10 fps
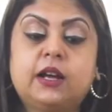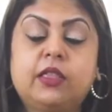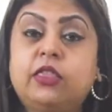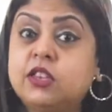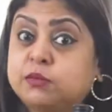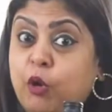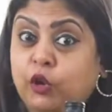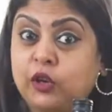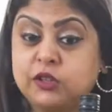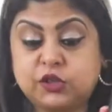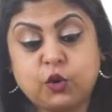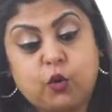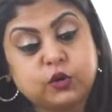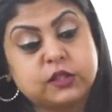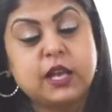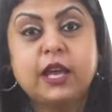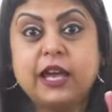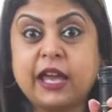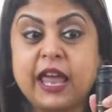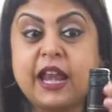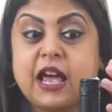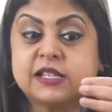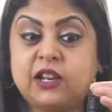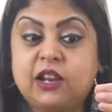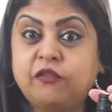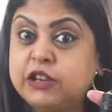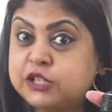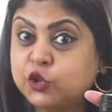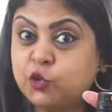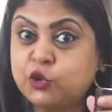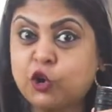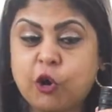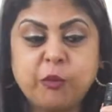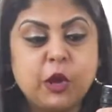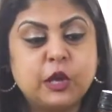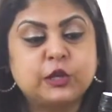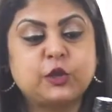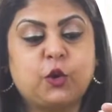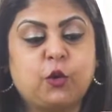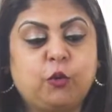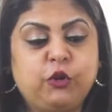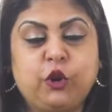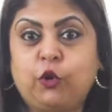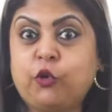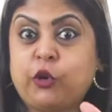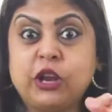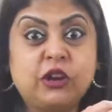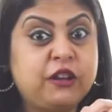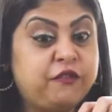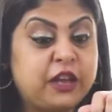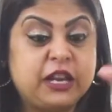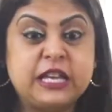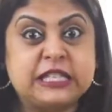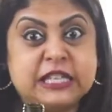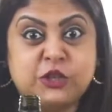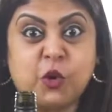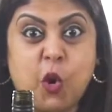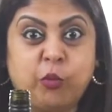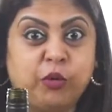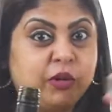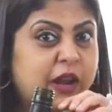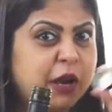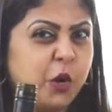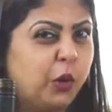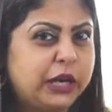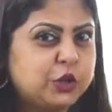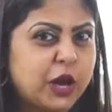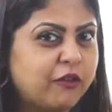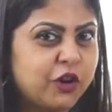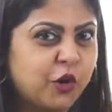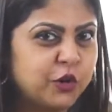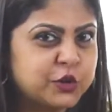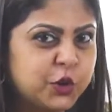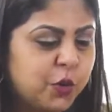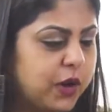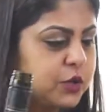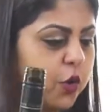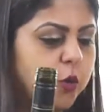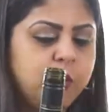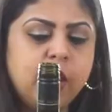This bottle Source again has a lovely screw top, so really very easy to open and no need to have a corkscrew at home.